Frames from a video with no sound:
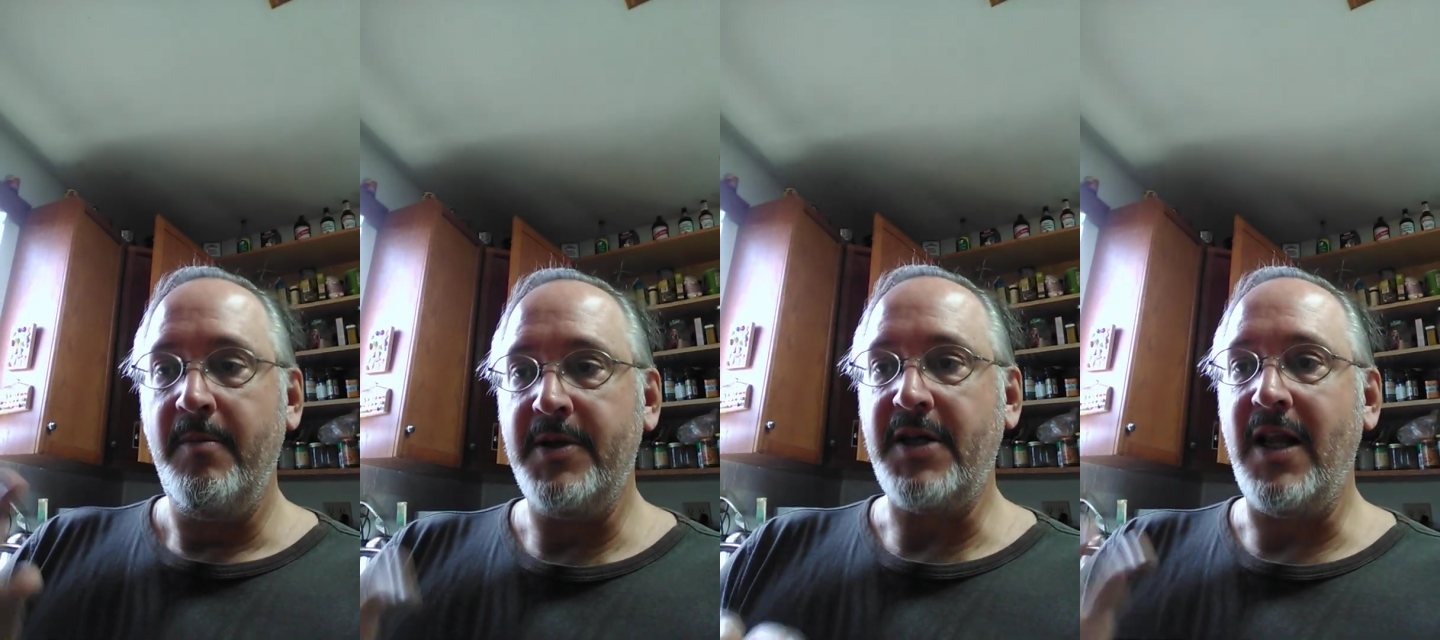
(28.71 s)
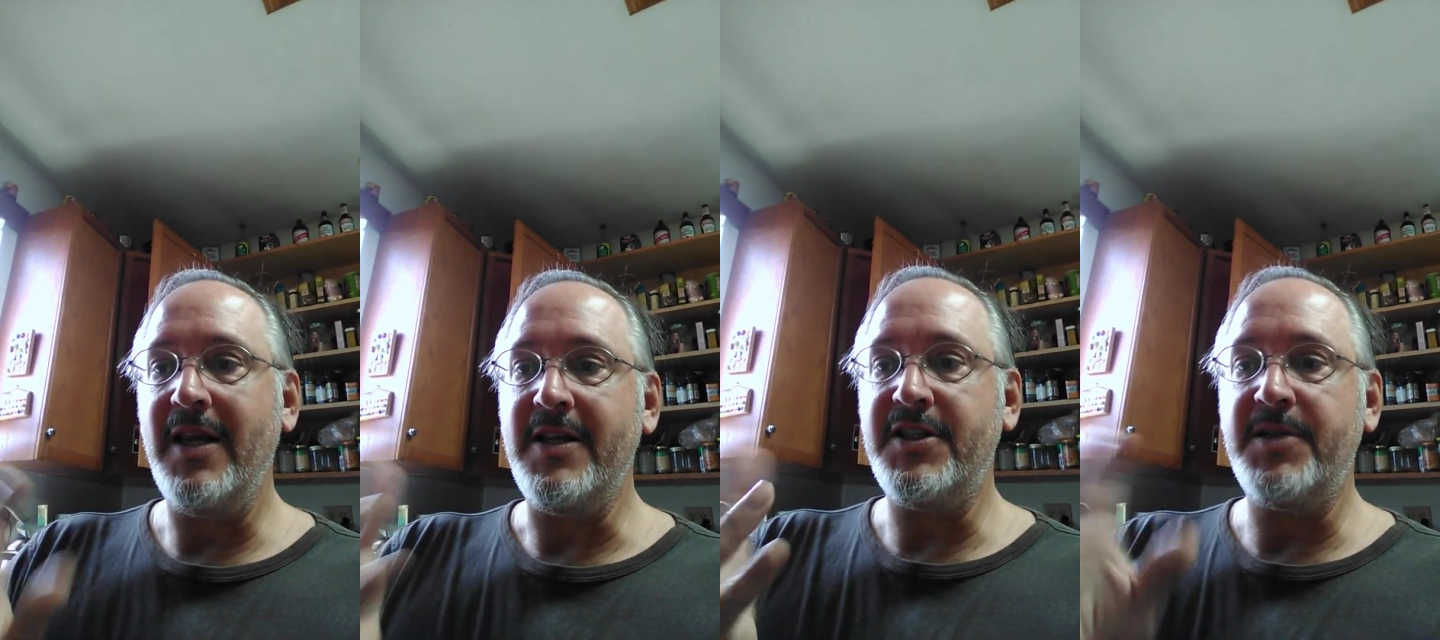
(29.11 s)
Masala
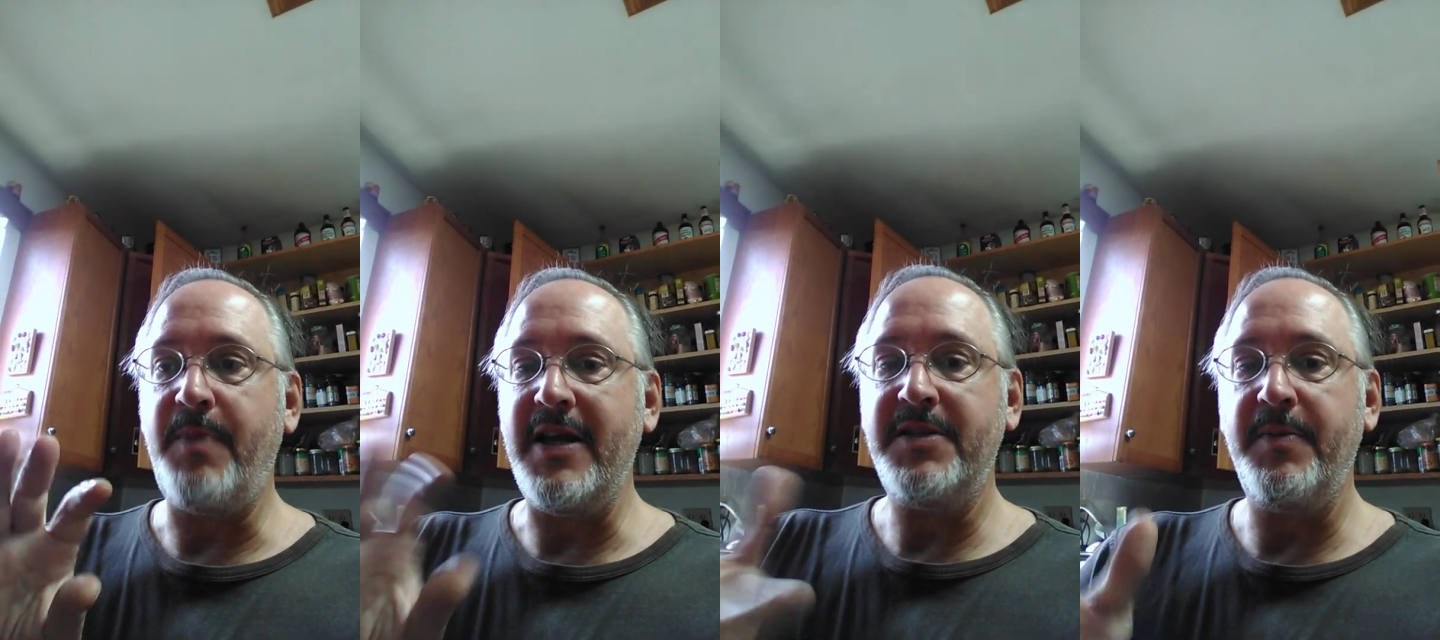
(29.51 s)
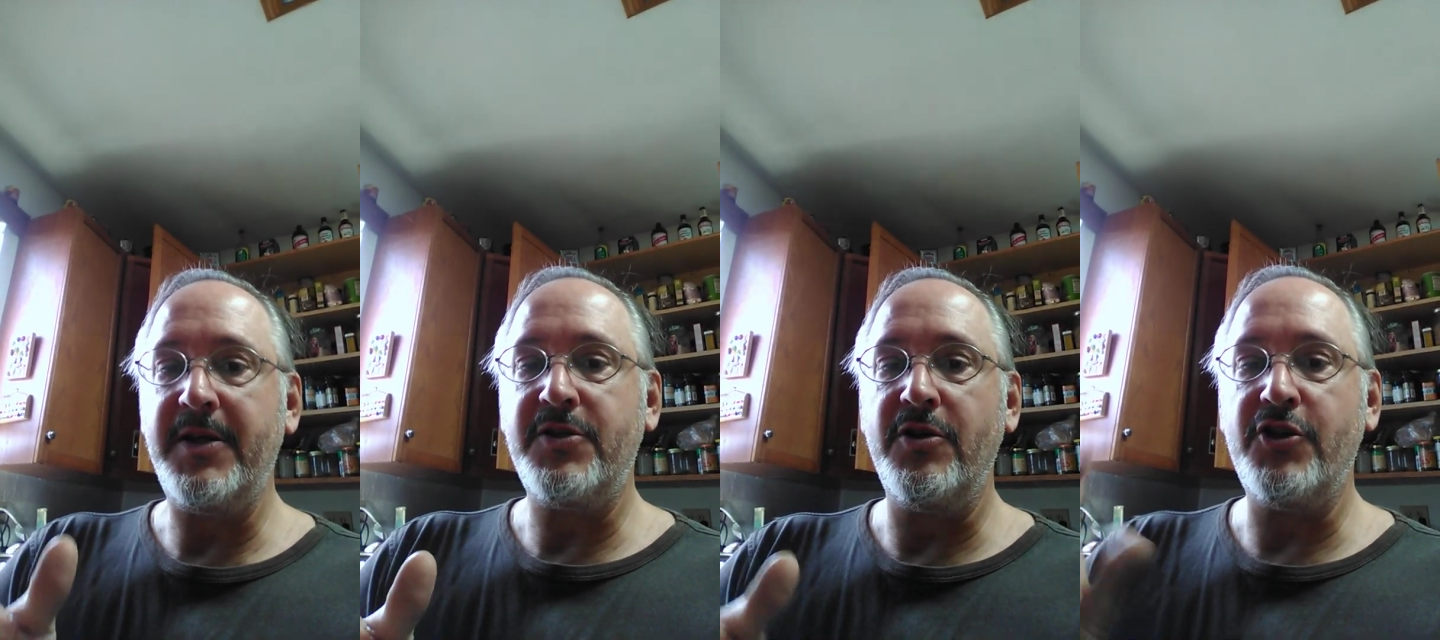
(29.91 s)
is spice
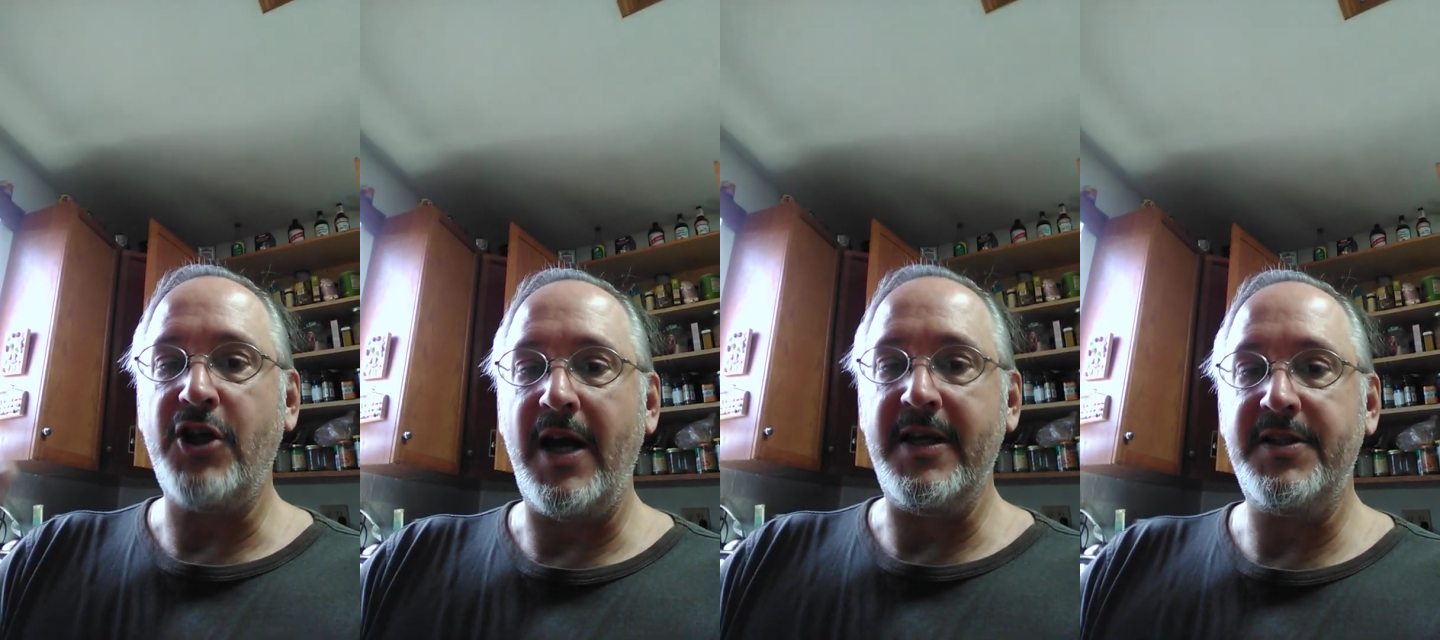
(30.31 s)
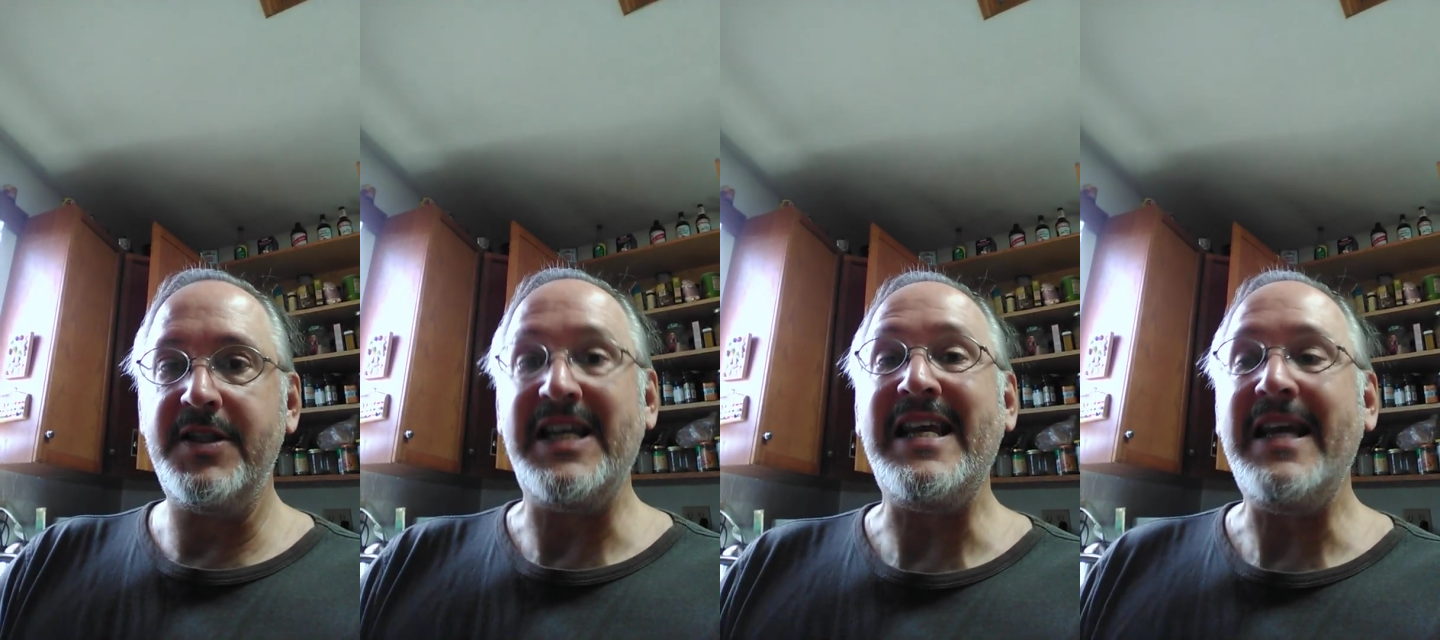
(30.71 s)
mixture. Chai is
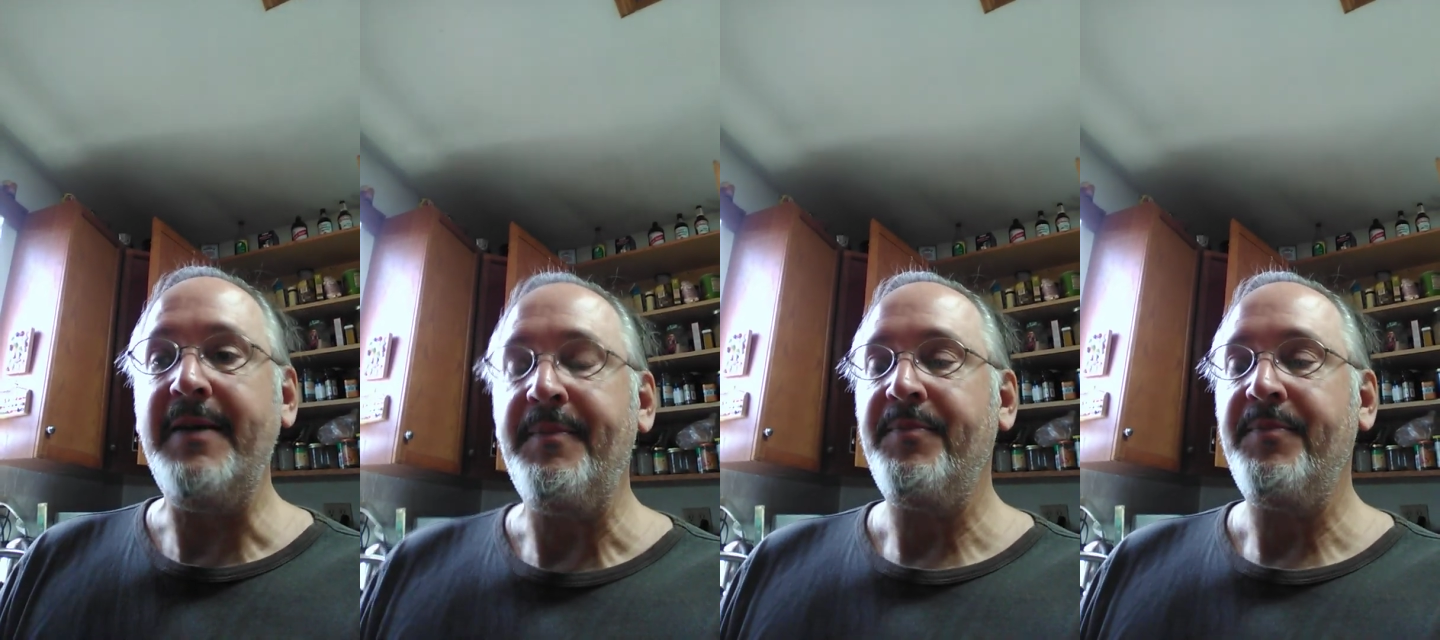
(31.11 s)
tea.